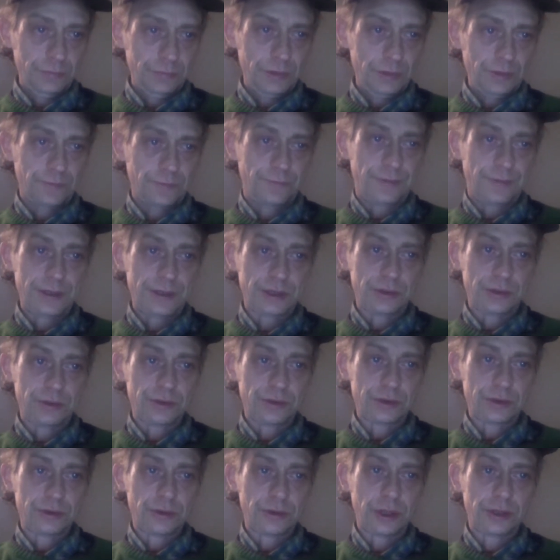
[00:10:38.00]
fiscal
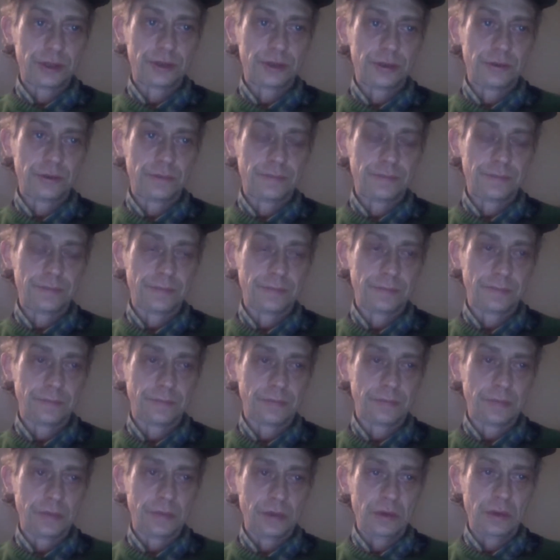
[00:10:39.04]
structure.
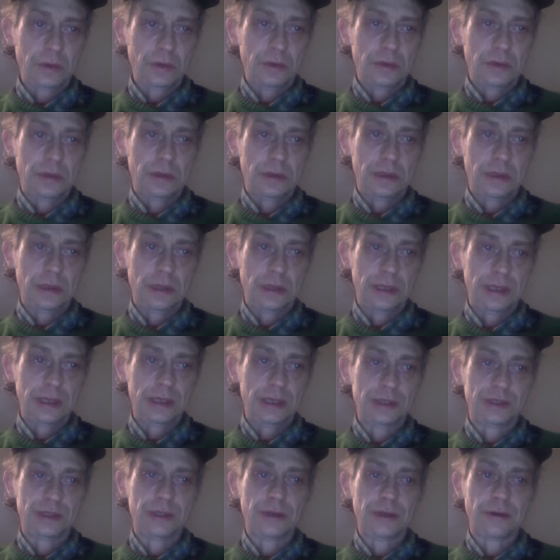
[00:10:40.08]

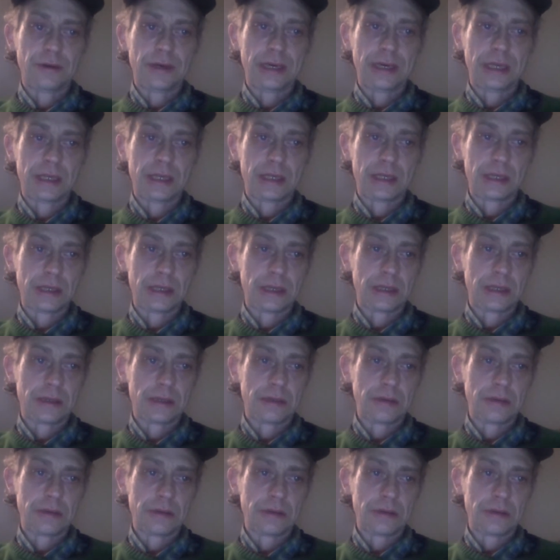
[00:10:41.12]
Is there
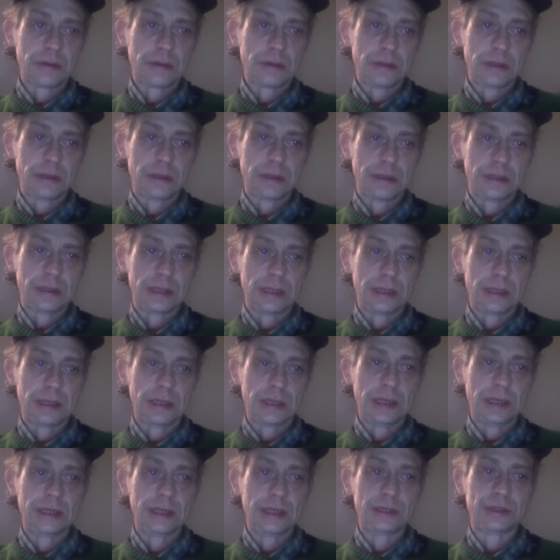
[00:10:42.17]
anything that
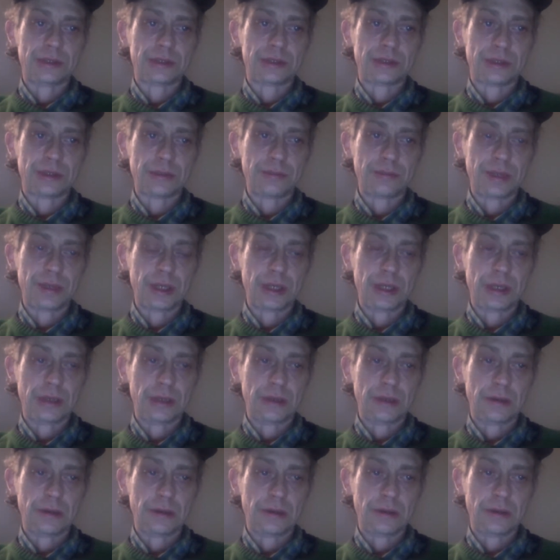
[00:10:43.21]
needs to
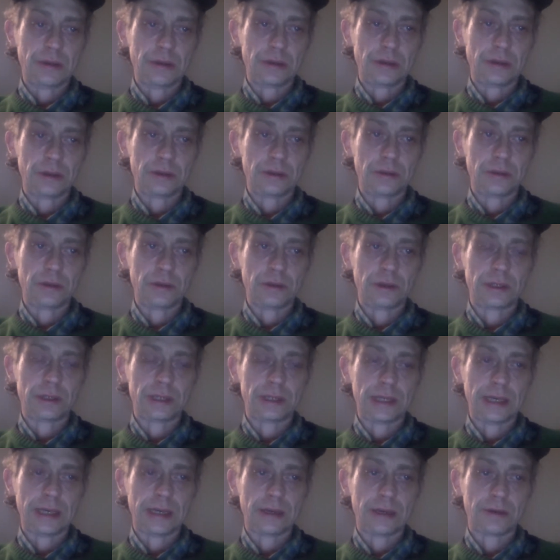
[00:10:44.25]
be looked
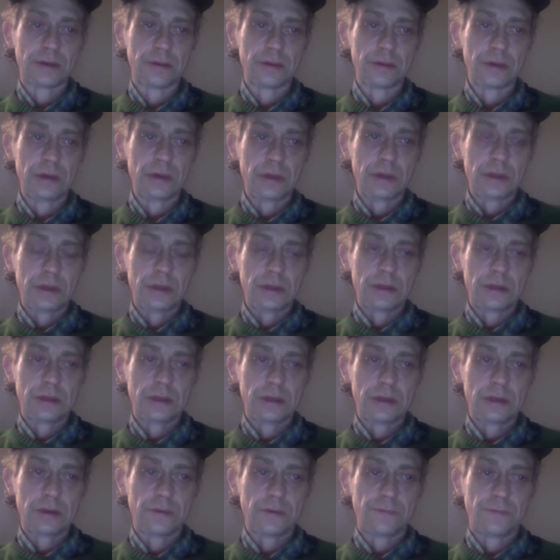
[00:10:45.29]
at
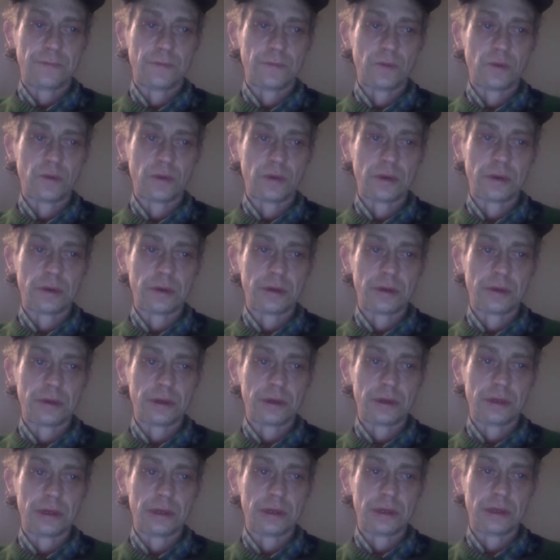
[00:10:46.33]
for
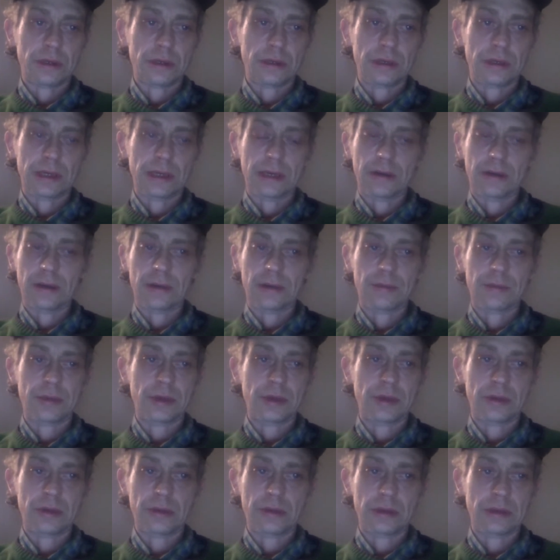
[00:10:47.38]
now?
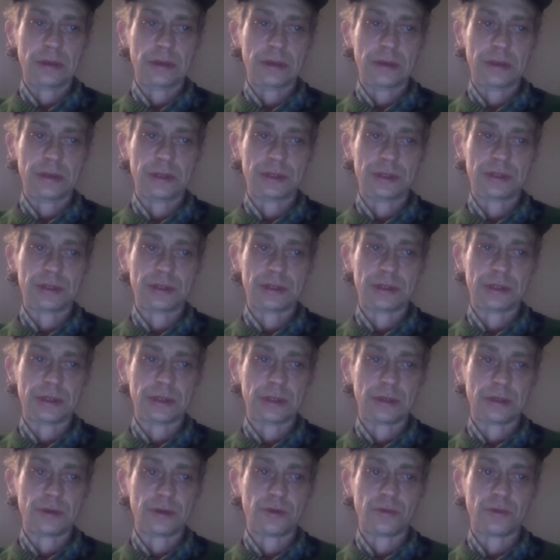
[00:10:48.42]
This is
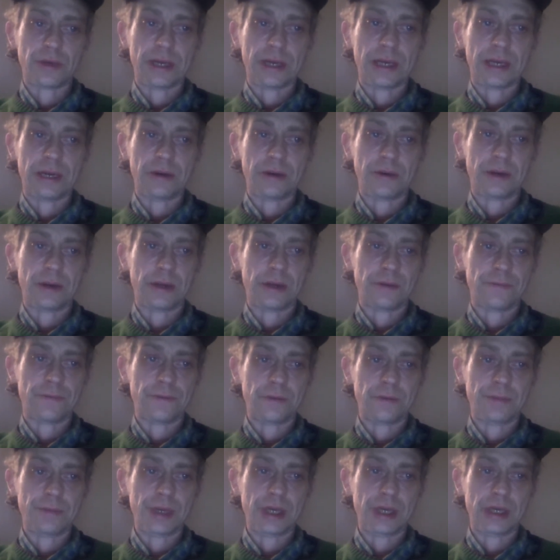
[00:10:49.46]
a gray area
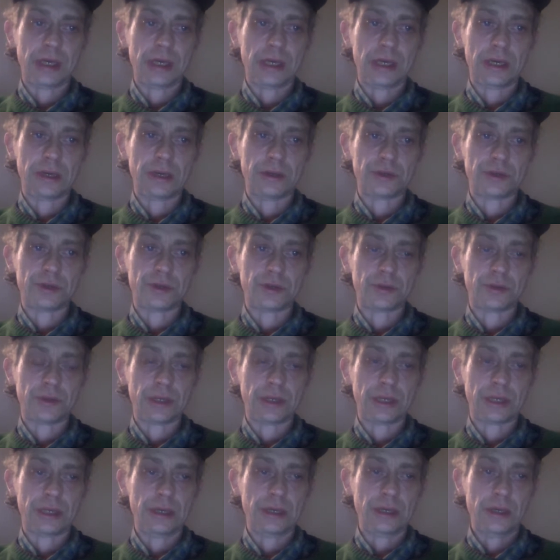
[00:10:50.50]
for me, and I'd
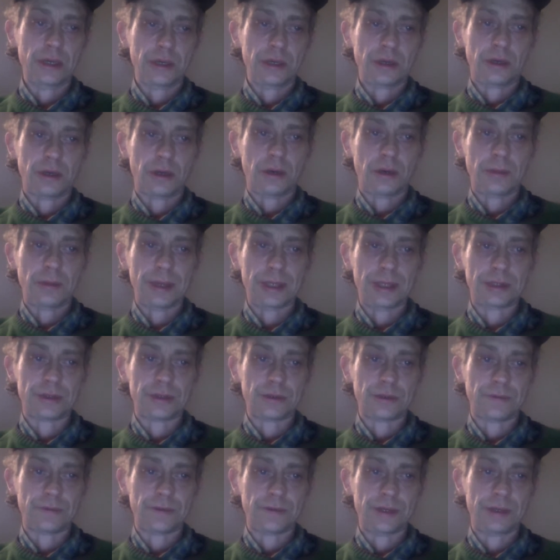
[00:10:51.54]
enjoy comments
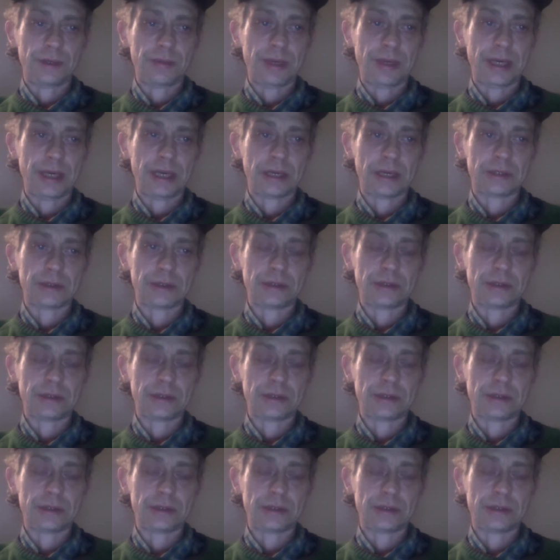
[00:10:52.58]
or feedback